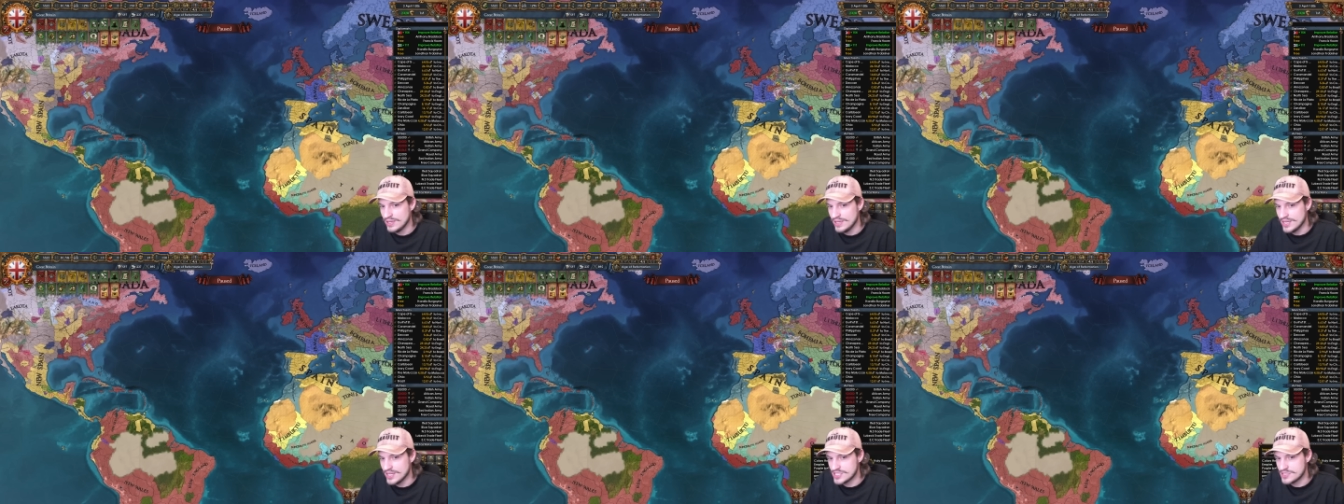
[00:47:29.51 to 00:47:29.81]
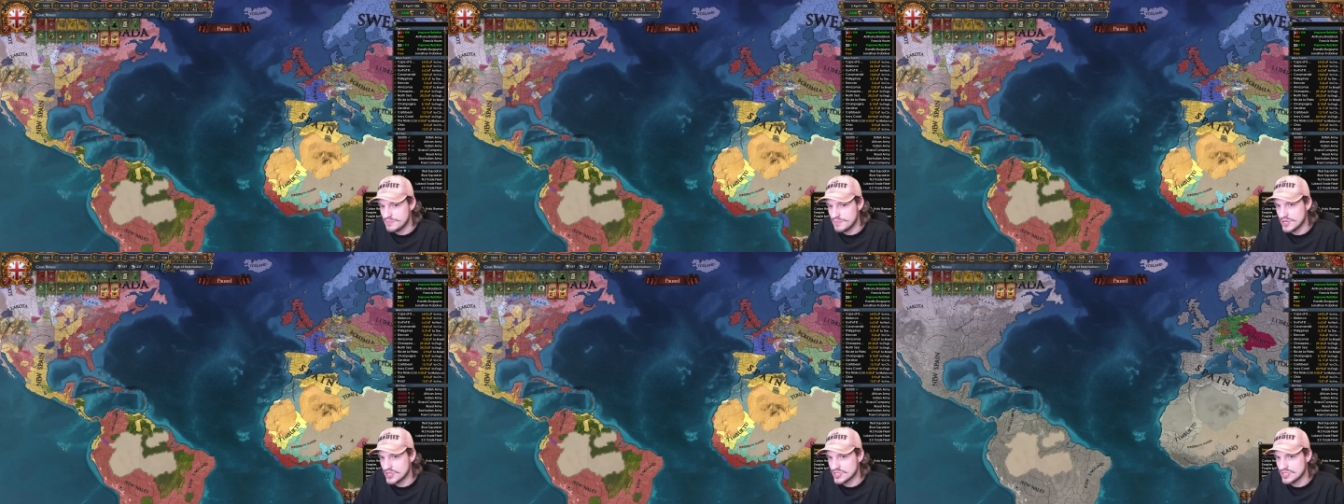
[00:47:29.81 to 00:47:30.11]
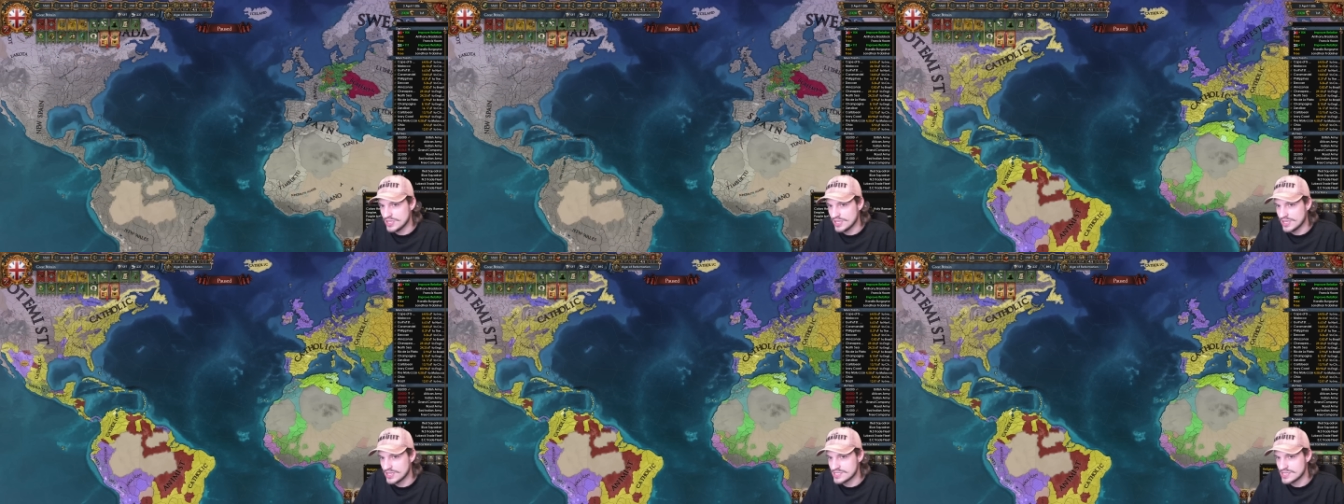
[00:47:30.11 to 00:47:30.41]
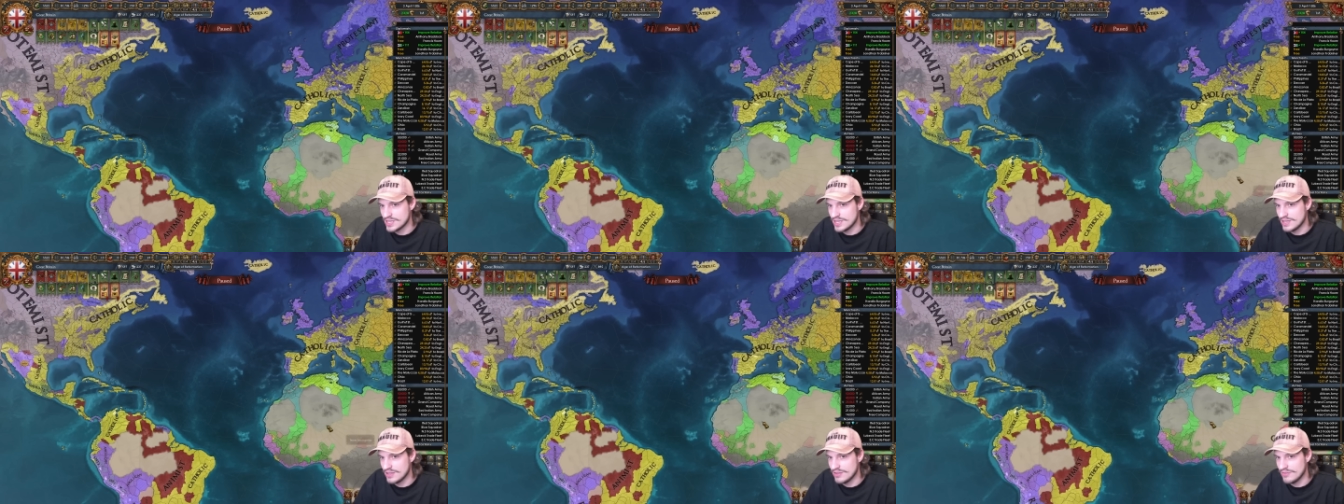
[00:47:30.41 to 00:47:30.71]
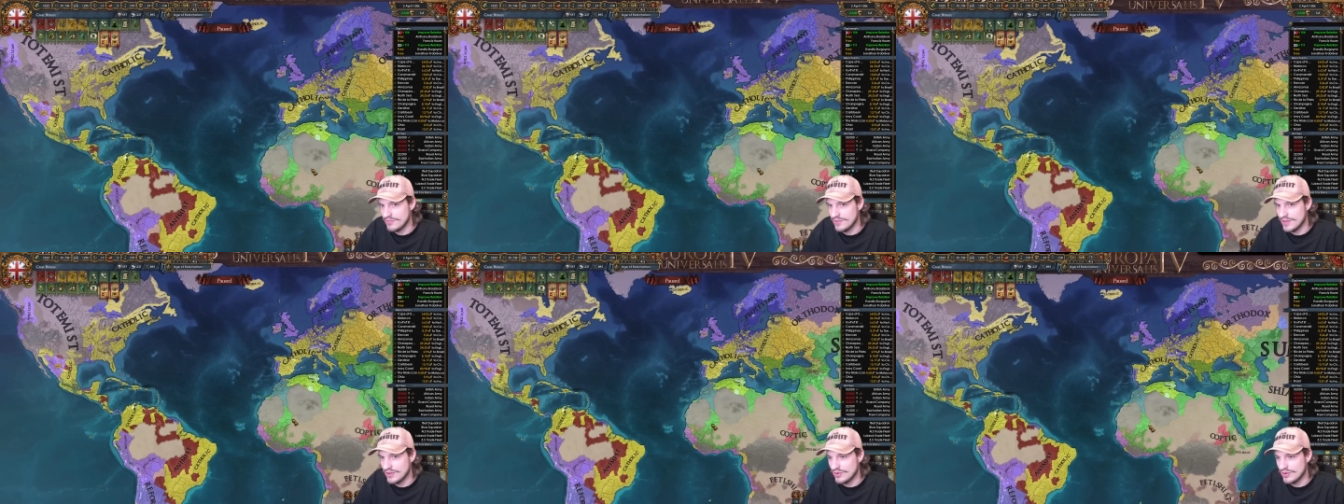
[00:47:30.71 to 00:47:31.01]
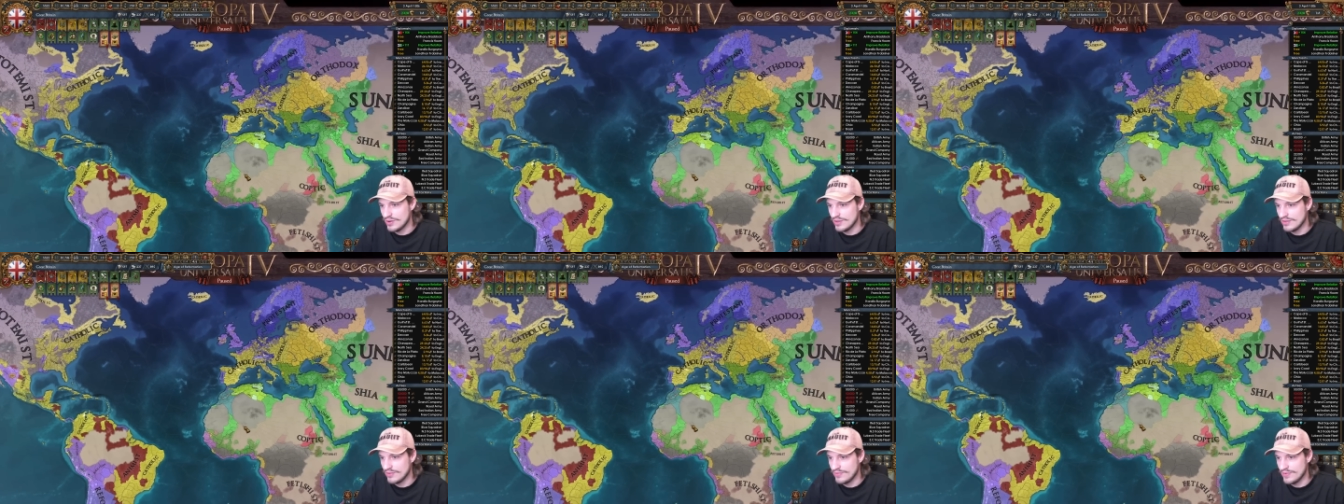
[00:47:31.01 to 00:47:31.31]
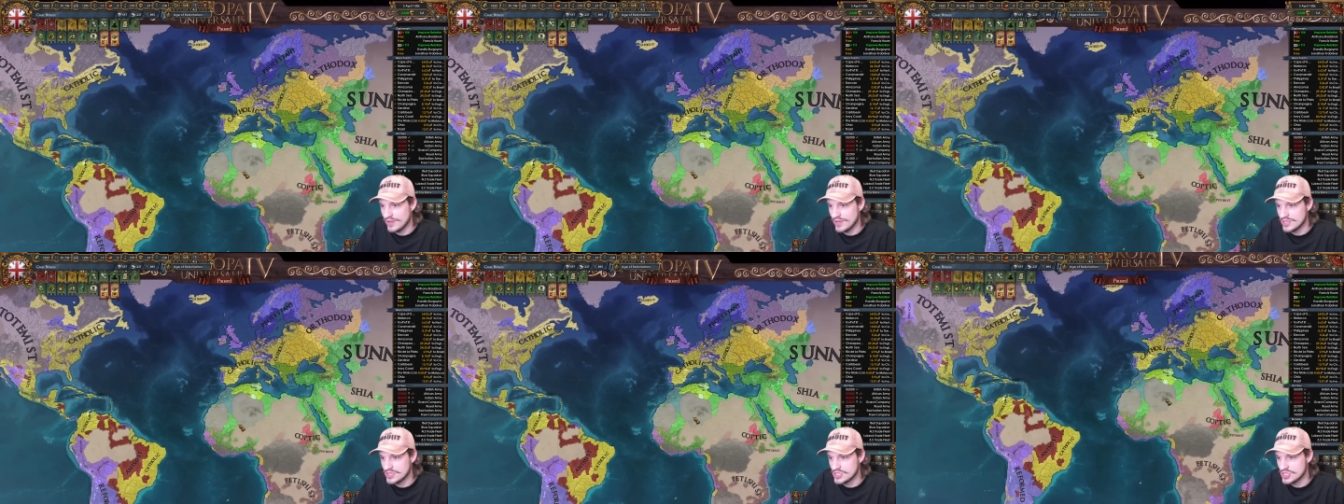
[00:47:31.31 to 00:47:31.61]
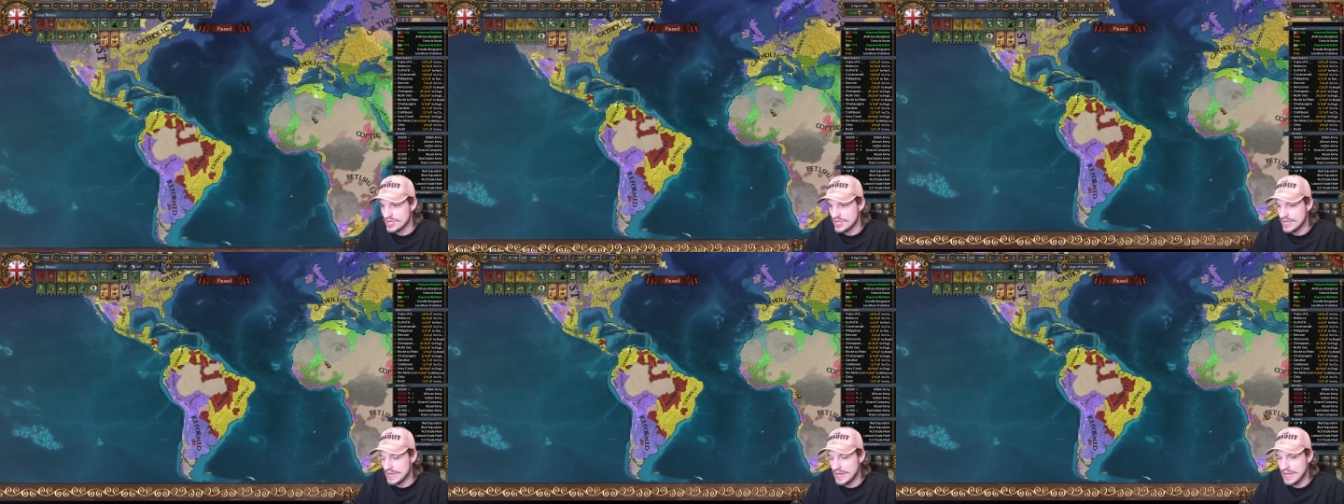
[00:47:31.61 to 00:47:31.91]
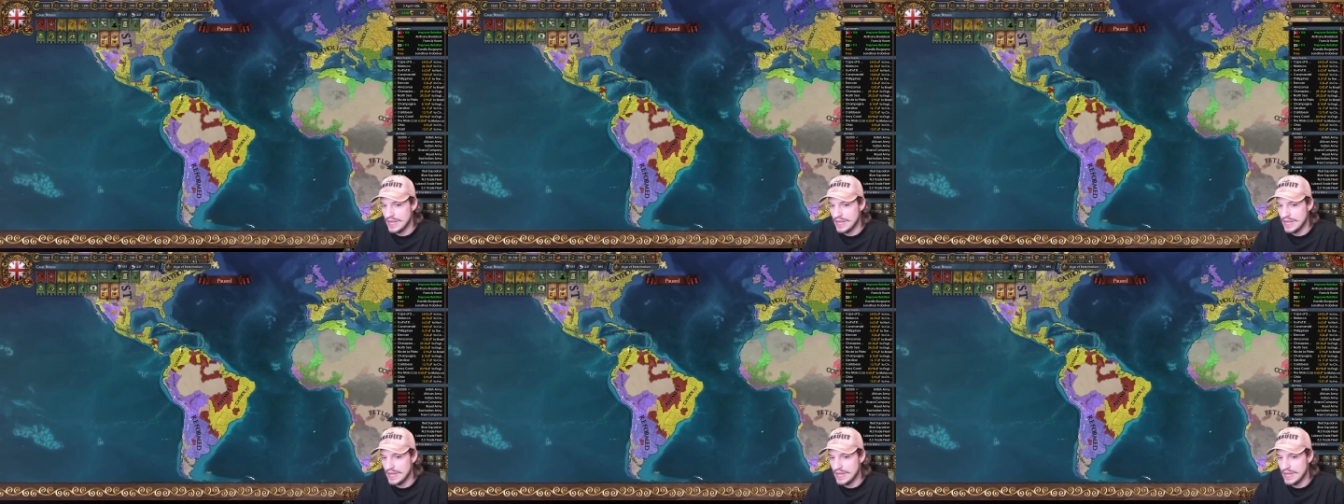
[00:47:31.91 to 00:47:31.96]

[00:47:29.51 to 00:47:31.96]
especially because of the defender of the faith shit.